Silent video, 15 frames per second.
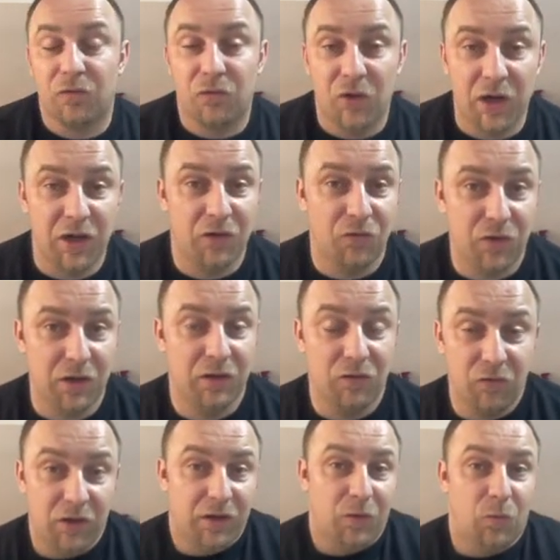Really, really,
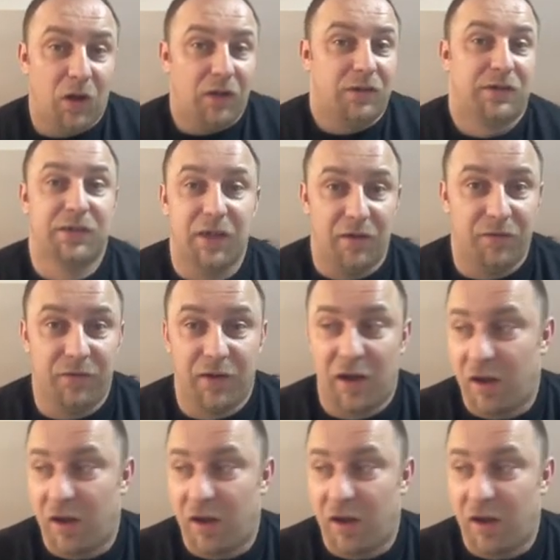really wild stuff